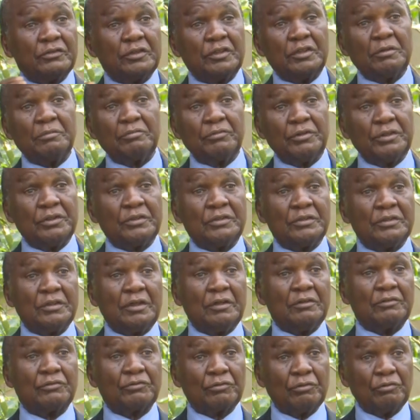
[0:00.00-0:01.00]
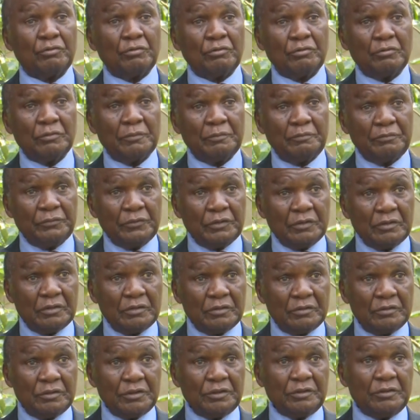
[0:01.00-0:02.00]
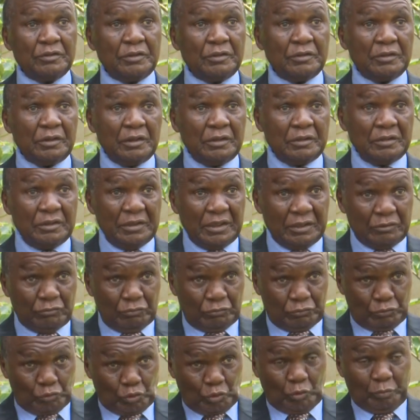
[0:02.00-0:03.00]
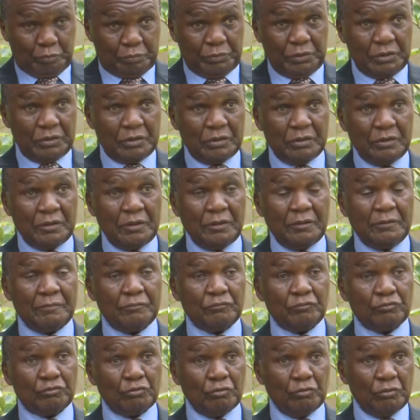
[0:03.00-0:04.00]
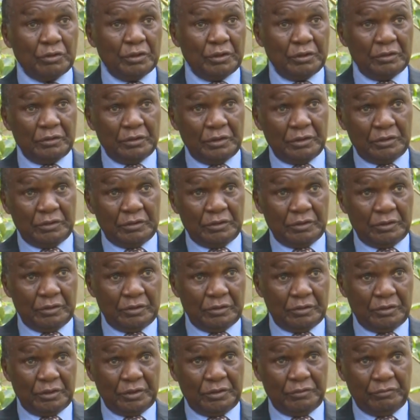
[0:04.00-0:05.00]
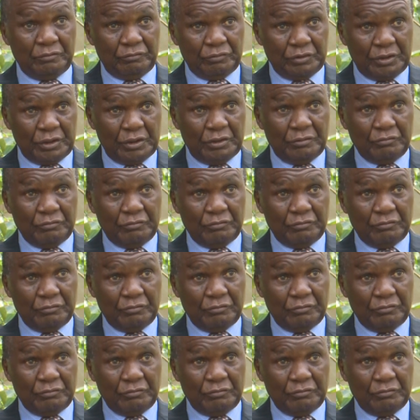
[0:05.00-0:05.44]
celebrating and so on, they had to stop it. So they